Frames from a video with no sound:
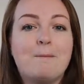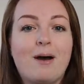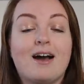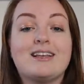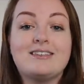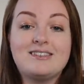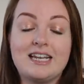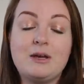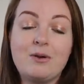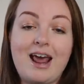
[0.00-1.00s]
But
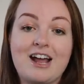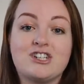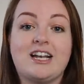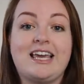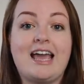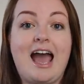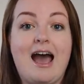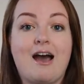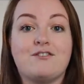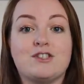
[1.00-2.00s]
Cineworld actually
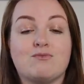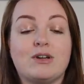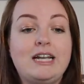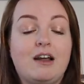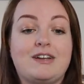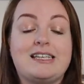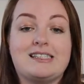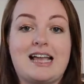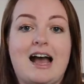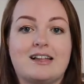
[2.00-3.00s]
have some really lovely
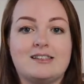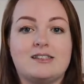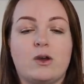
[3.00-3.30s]
stands.